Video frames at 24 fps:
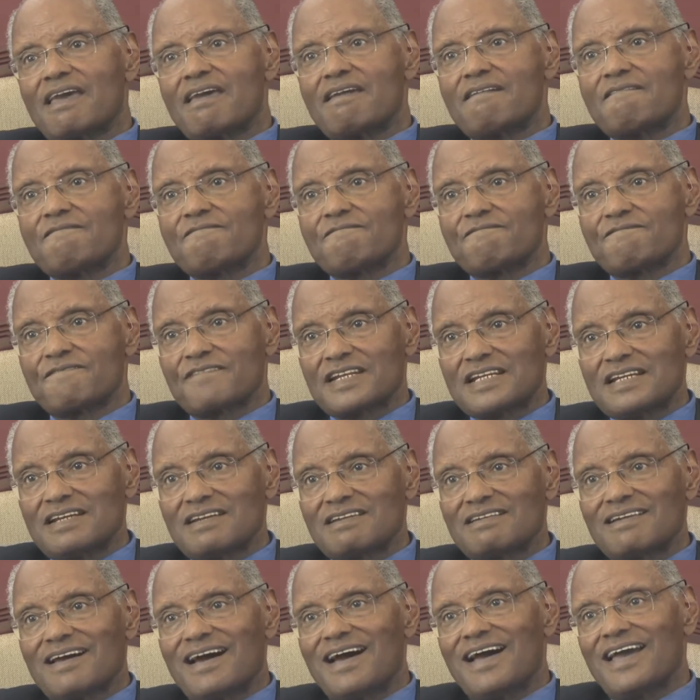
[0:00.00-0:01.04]
every
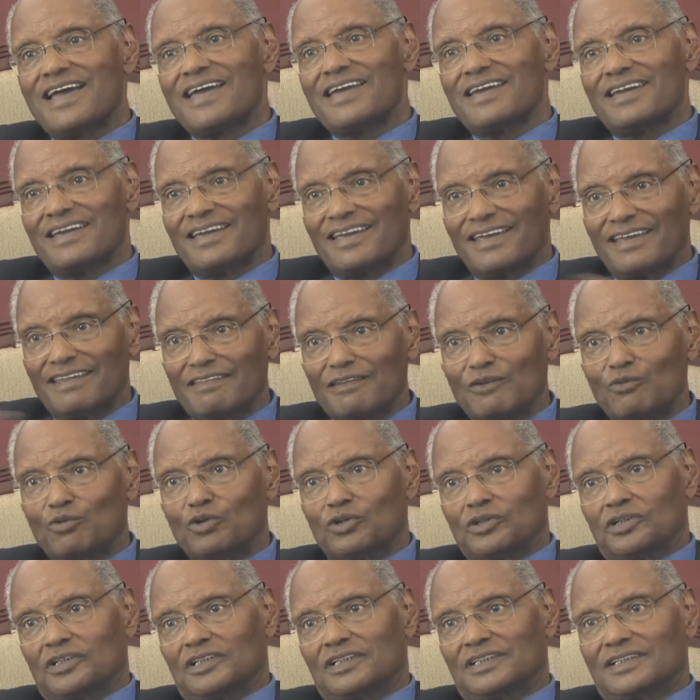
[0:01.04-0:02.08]
lie in the
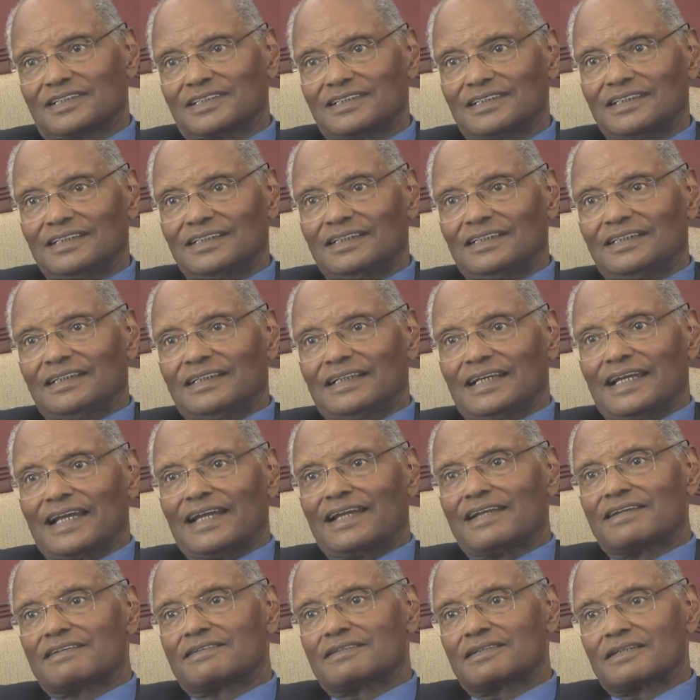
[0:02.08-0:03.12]
world
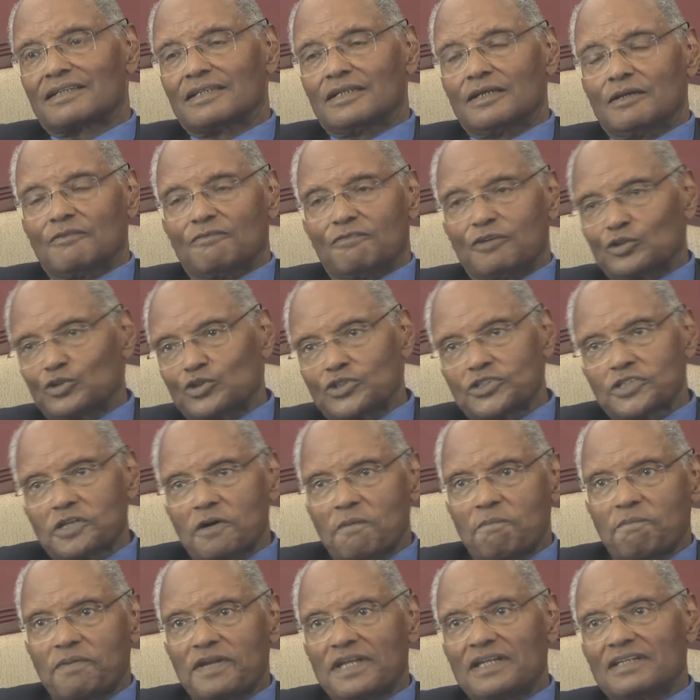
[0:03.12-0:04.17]
and
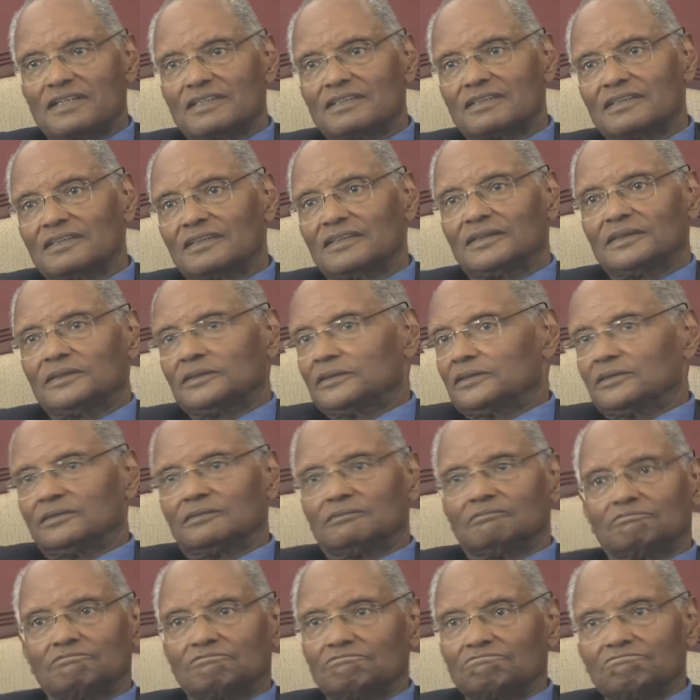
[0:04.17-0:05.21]
photoshopping
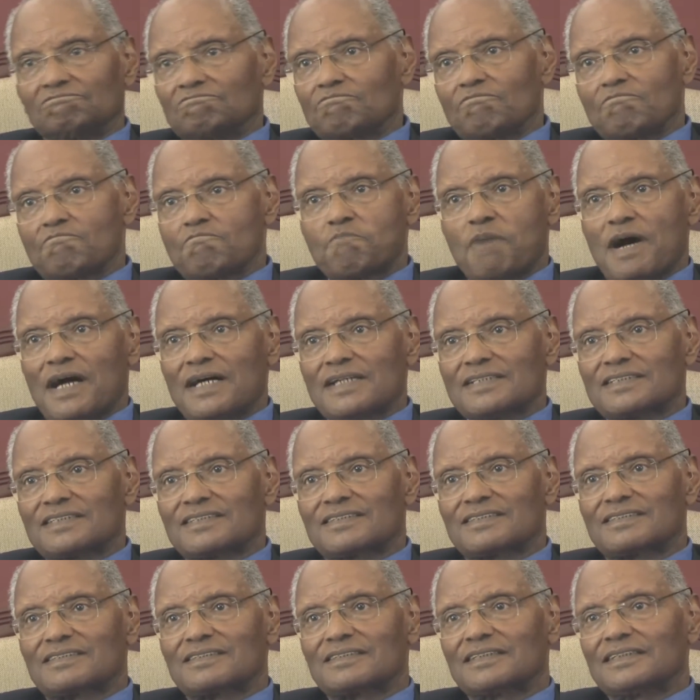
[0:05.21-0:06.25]
past
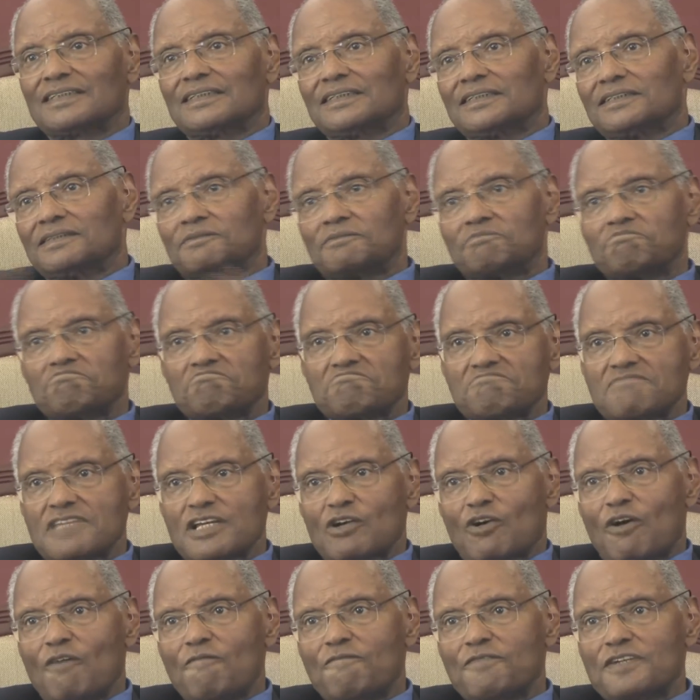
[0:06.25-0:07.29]

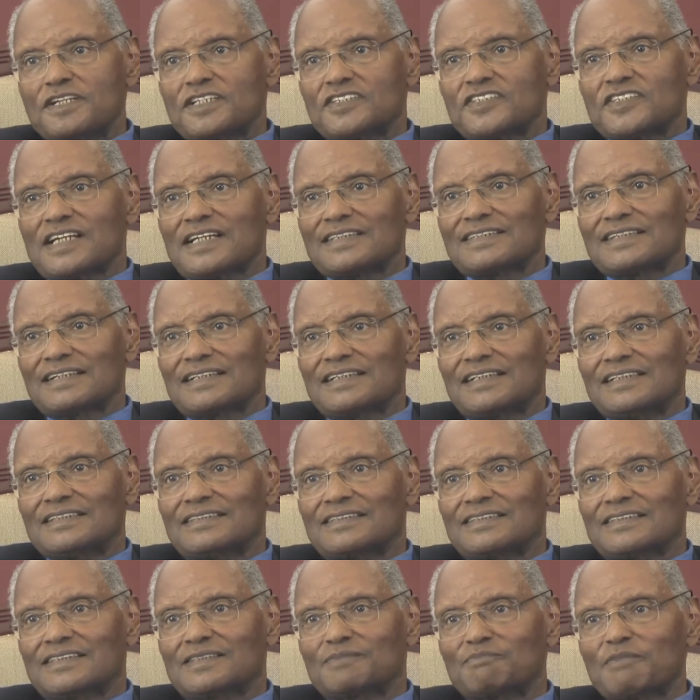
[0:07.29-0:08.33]
conflicts in other
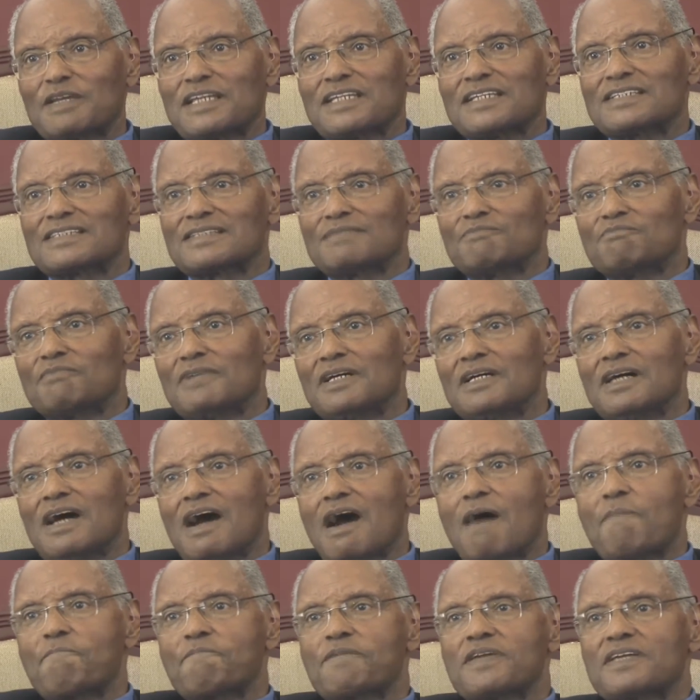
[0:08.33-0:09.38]
countries, making them
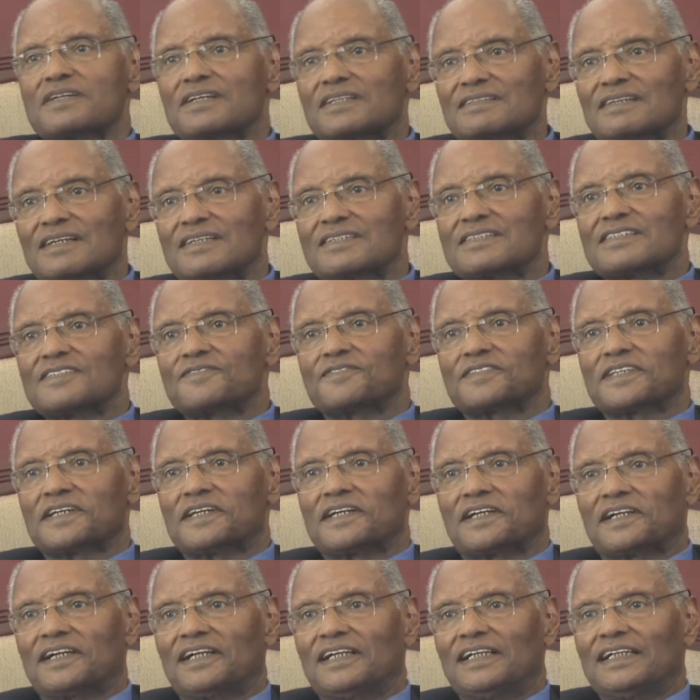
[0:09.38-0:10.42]
appear as if they
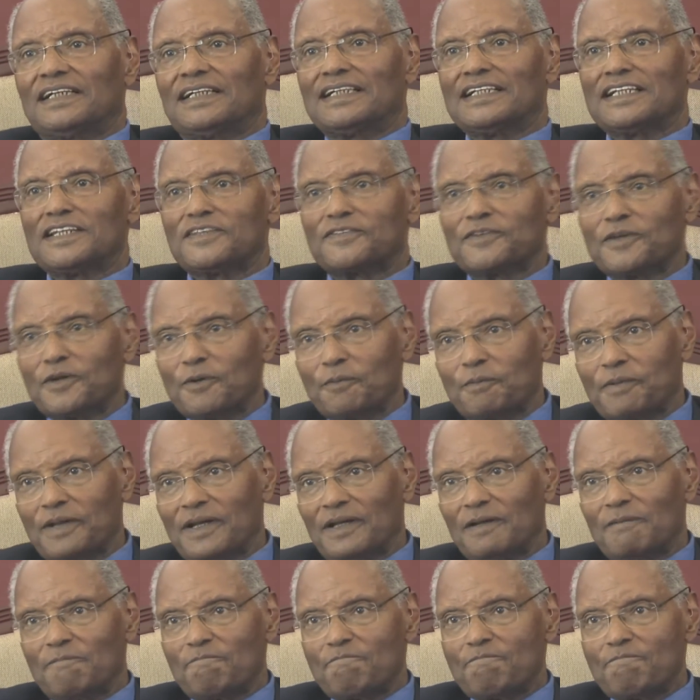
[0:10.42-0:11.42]
are in Ethiopia.